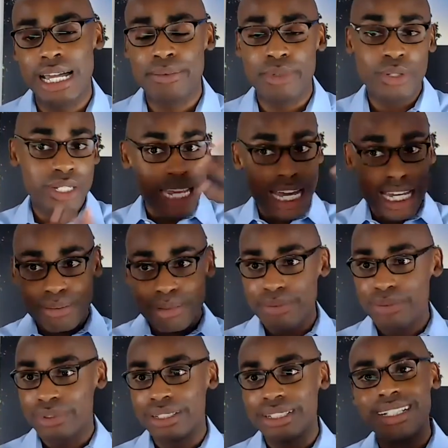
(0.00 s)
You can ask
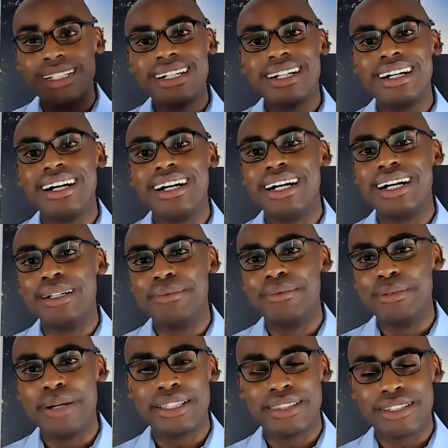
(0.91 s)
people
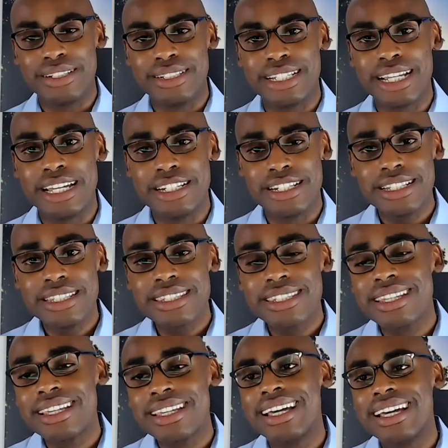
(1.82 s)
about their intentions.
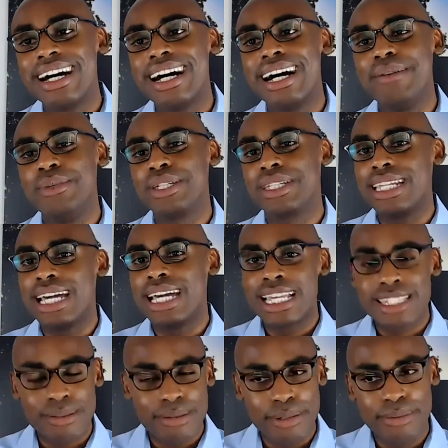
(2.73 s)
You can
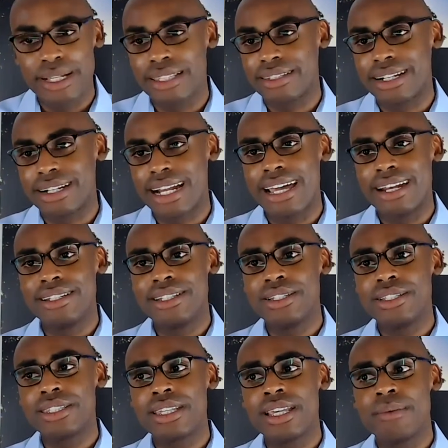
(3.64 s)
ask people about their
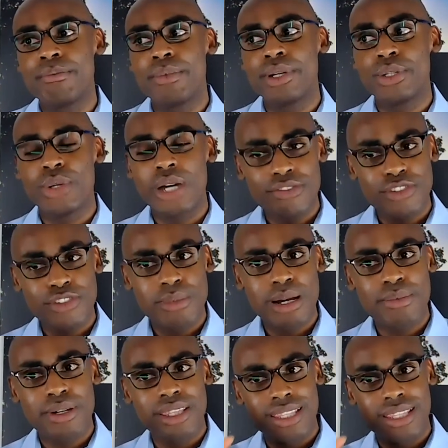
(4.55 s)
attitudes, but you have to
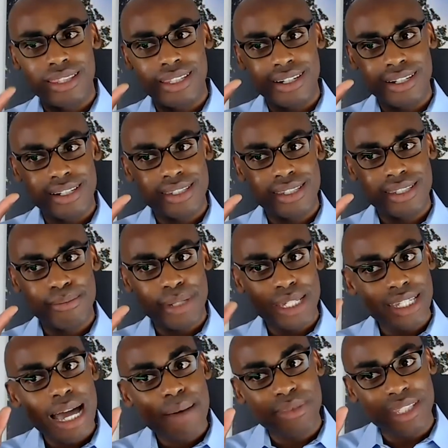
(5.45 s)
remember that there is a big
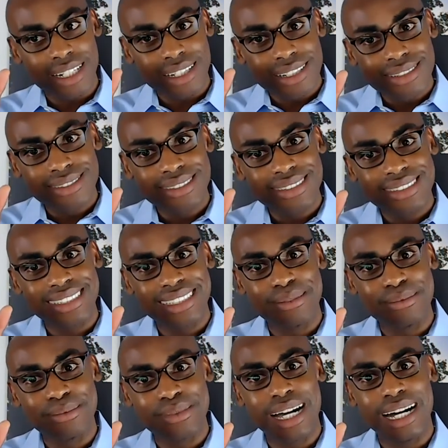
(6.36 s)
gap there
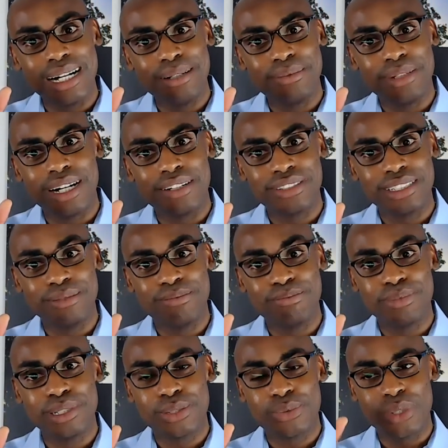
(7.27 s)
often
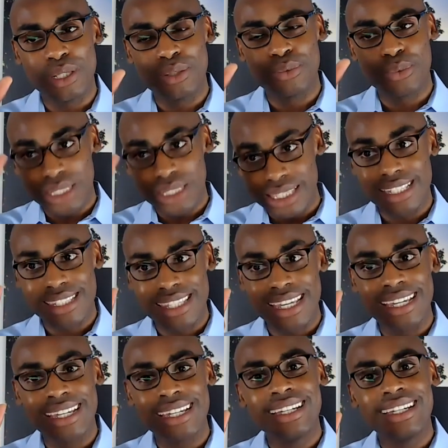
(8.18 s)
between what they
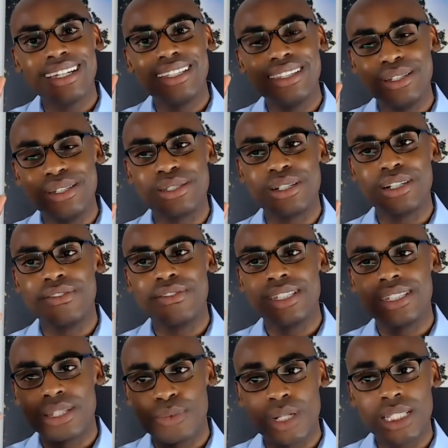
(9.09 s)
say in those
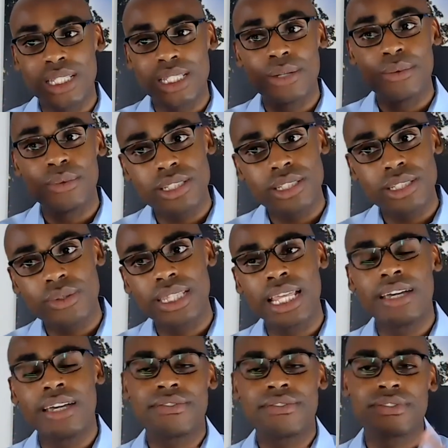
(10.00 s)
surveys and what they will do in
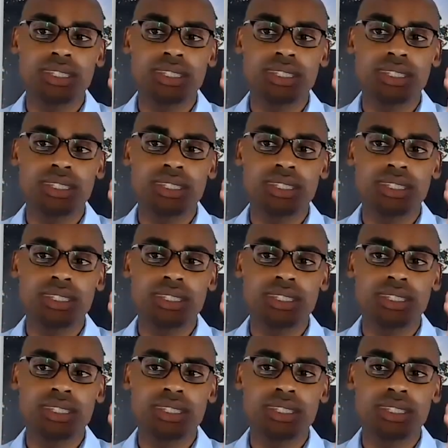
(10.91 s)
life.